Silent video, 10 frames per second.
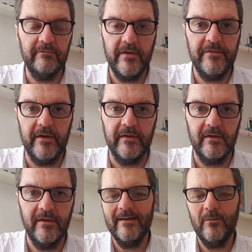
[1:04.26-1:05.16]
everything.
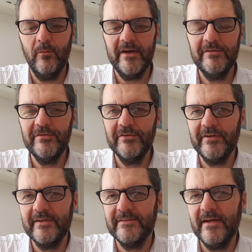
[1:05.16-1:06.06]
What I
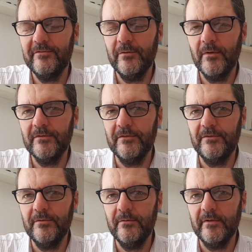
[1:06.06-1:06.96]
suggest everyone to
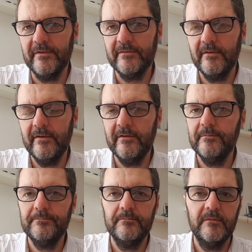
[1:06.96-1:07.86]
do is, you
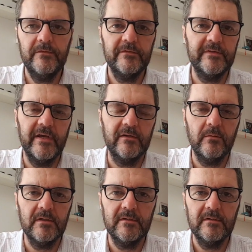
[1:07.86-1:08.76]
know, just get
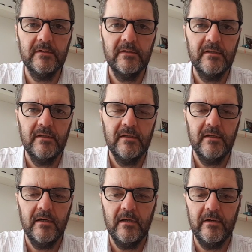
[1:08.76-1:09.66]
one.
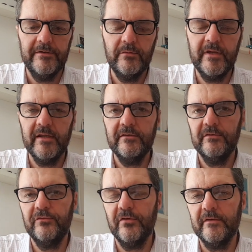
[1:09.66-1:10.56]
Uh, you
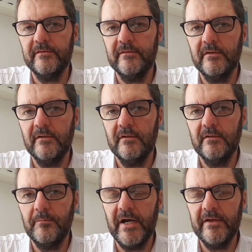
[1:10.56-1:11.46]
can't just
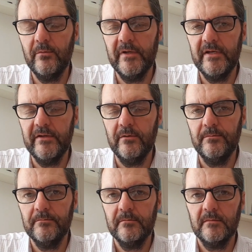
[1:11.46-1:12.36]
buy a
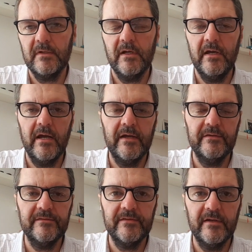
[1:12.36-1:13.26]
radio
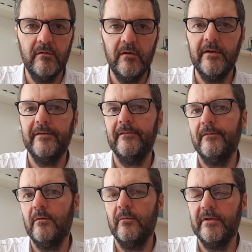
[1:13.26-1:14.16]
and say, well, you
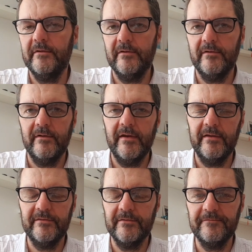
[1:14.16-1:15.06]
know, when the, it
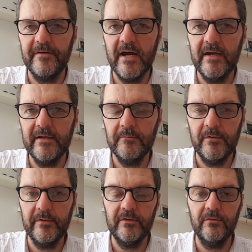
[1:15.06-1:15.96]
hits the fan, I'm
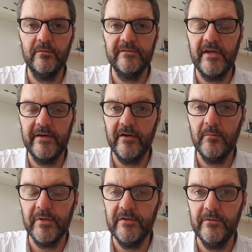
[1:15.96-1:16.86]
going to set it
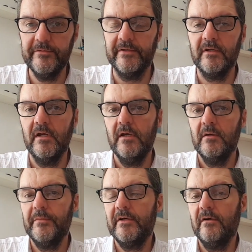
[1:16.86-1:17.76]
up and use it,
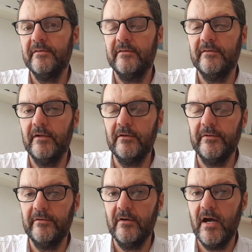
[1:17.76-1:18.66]
because it's not
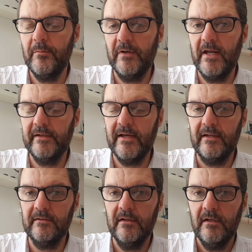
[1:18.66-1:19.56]
going to happen like that.